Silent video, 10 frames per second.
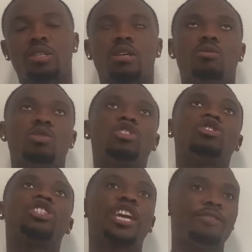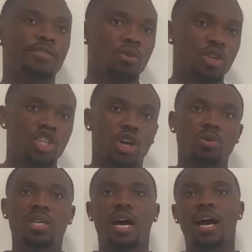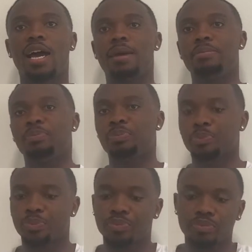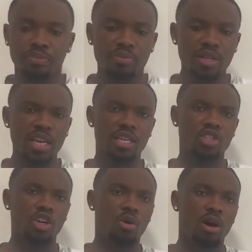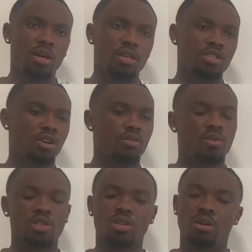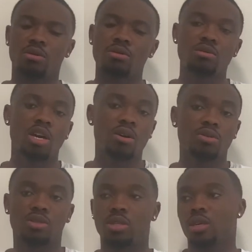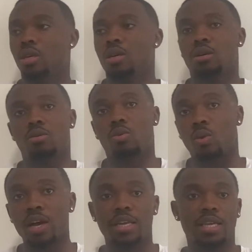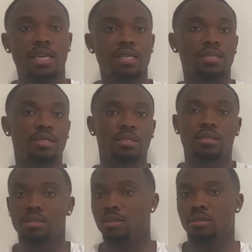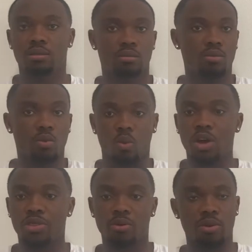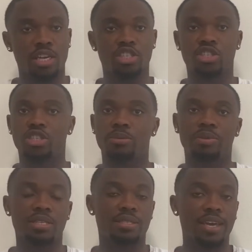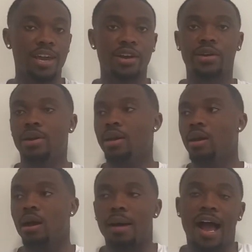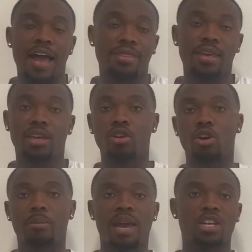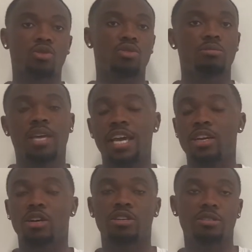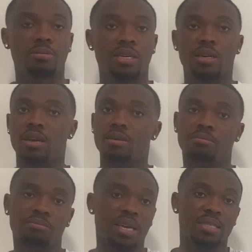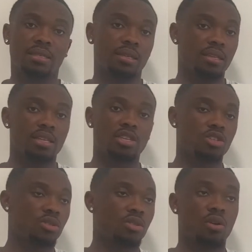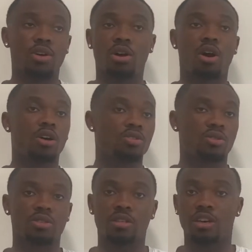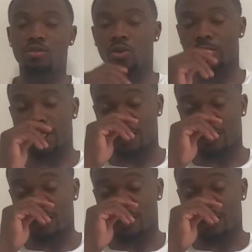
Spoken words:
Richard Schaefer with Showtime, and so on and so forth. So who knows what the relationship is there. I think he'll go to Matchroom. Eddie Hearn has been basically throwing all sorts of love towards Canelo